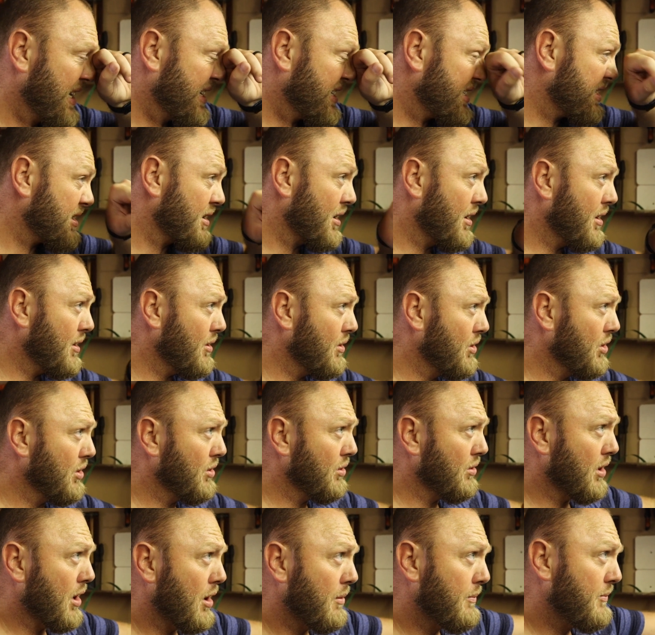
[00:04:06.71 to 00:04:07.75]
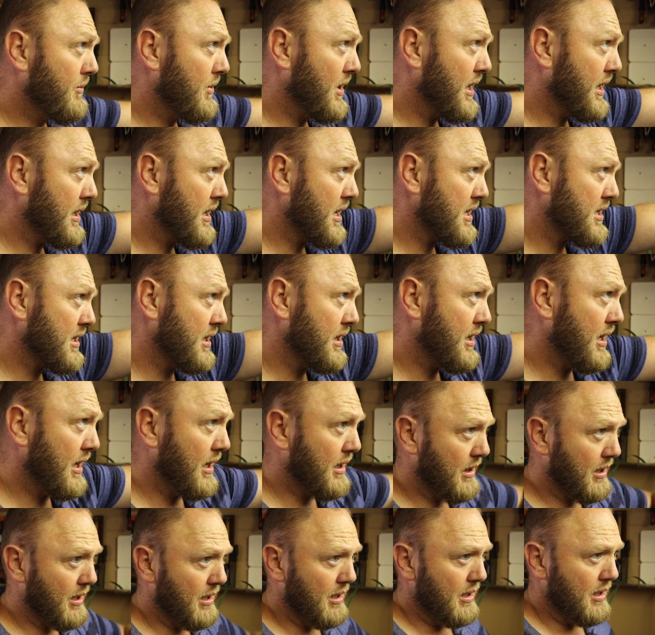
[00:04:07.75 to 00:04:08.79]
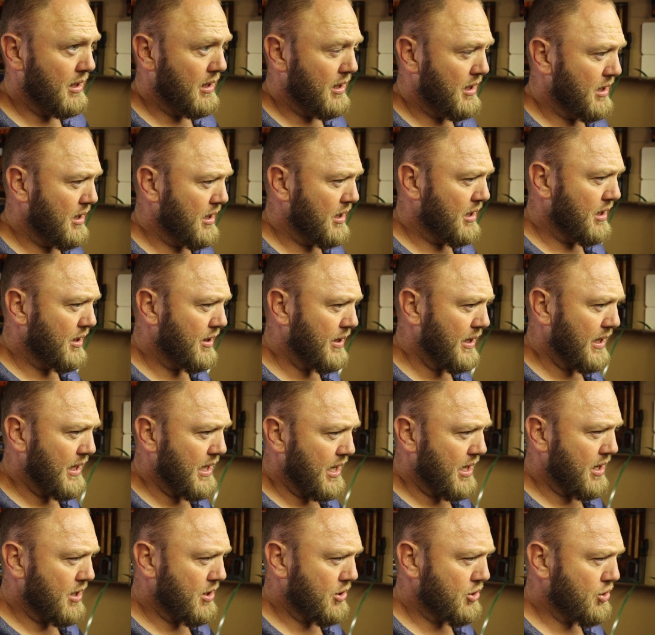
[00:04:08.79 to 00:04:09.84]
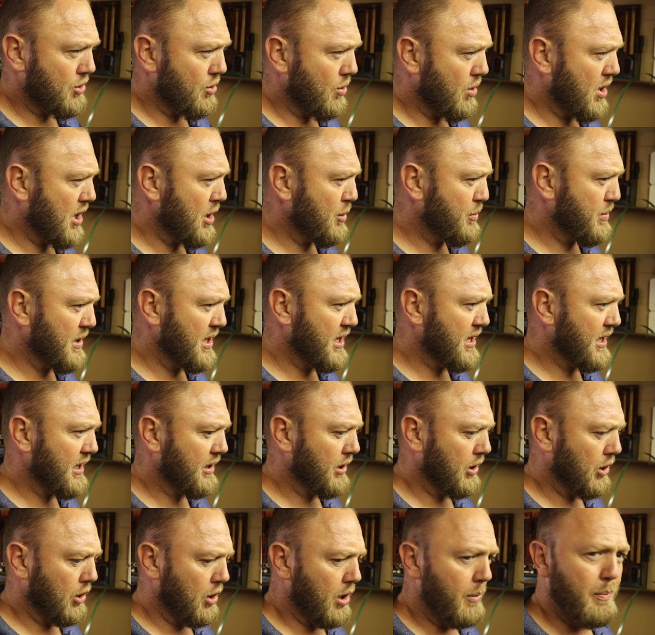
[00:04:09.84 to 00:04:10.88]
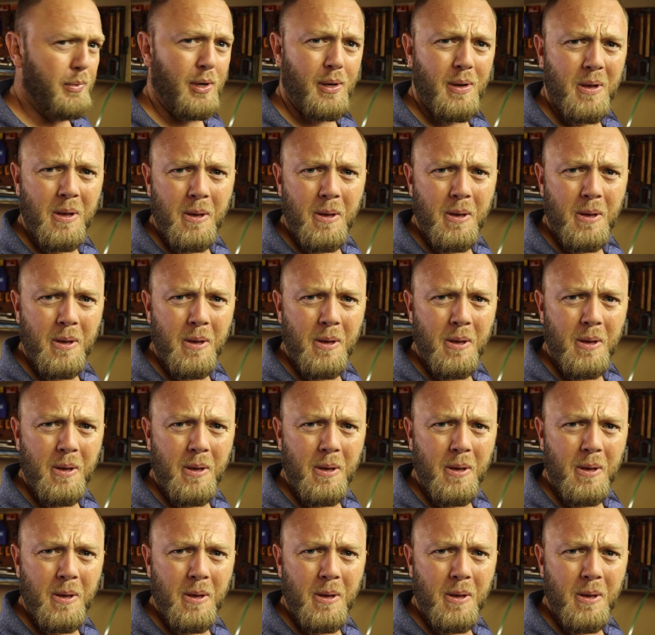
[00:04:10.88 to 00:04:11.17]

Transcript: So hopefully it doesn't hit the garage door opener at the top.